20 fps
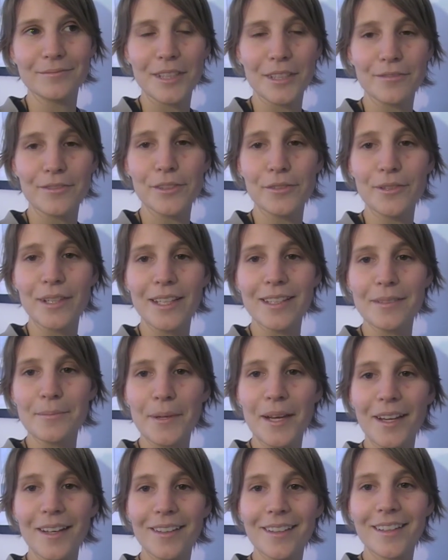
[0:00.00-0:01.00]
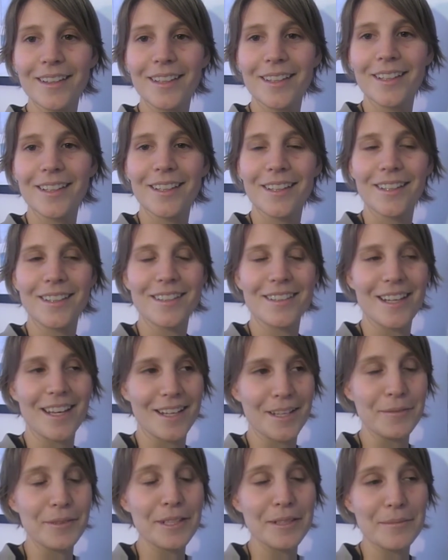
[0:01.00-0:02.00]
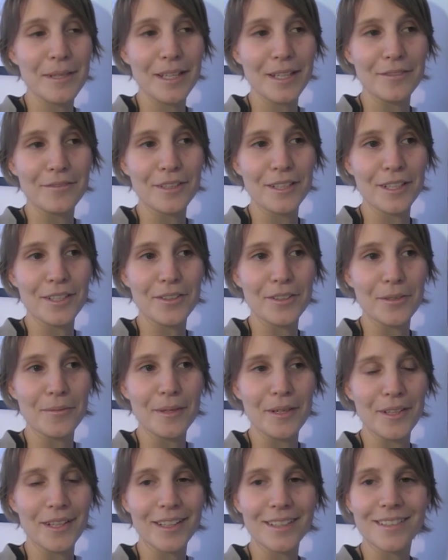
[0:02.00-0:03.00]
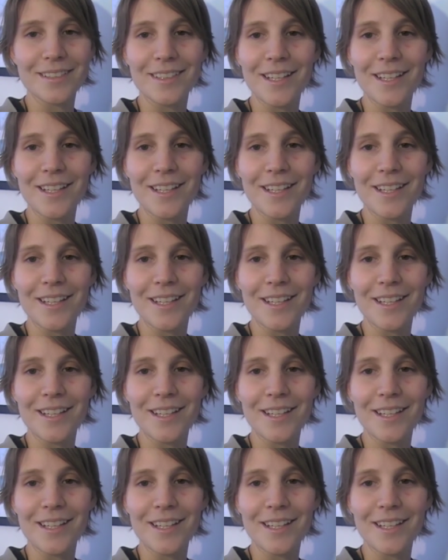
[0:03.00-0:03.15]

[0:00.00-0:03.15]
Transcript: few weeks back that I'm gonna make a video about it.